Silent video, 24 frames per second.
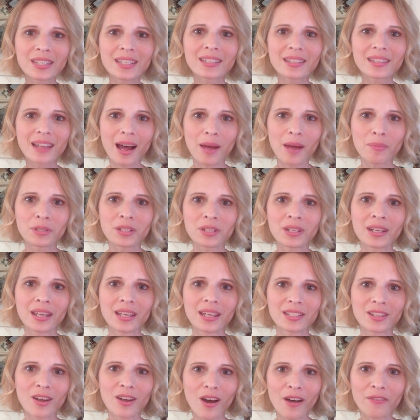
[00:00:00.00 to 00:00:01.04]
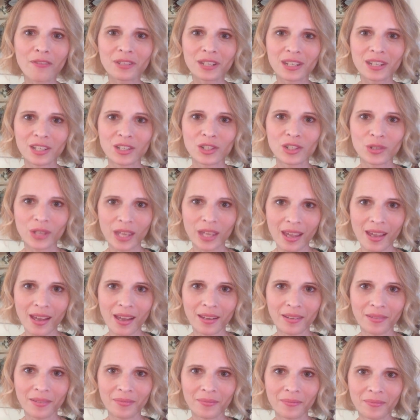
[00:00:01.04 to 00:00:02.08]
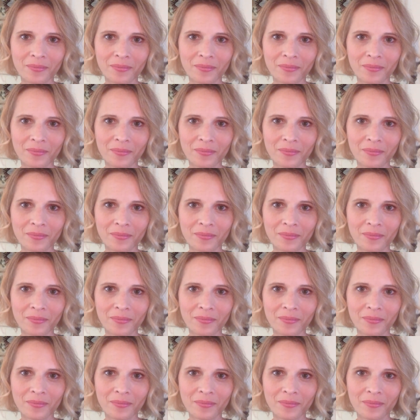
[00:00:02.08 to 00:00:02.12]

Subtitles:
this option as often as you can.